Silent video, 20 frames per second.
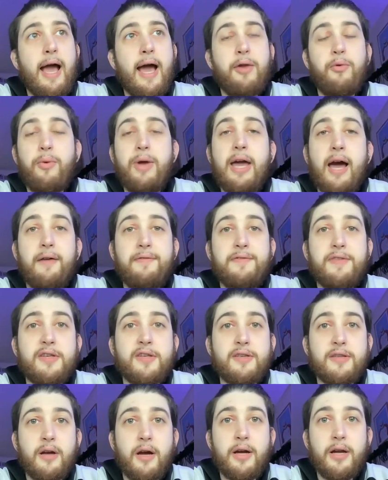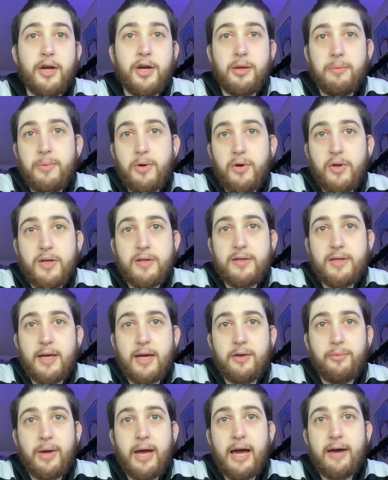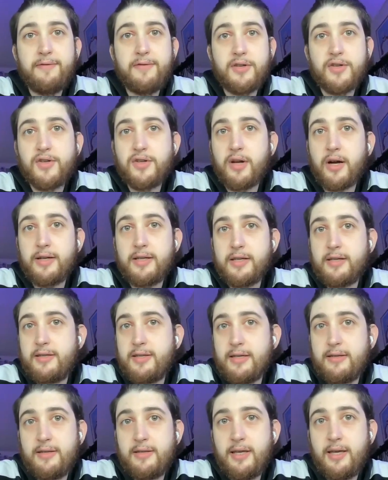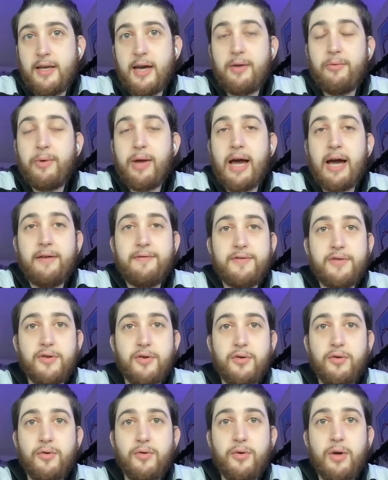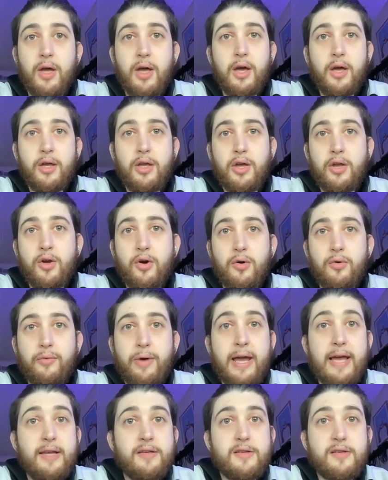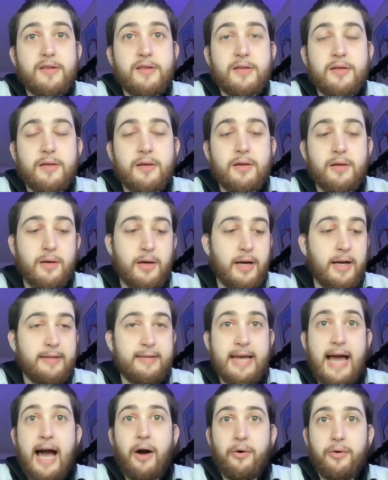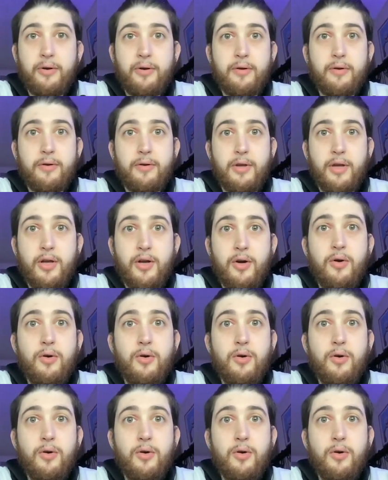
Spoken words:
and we have to start a community, and we have to start a city, and we have to, you know, raise a town, you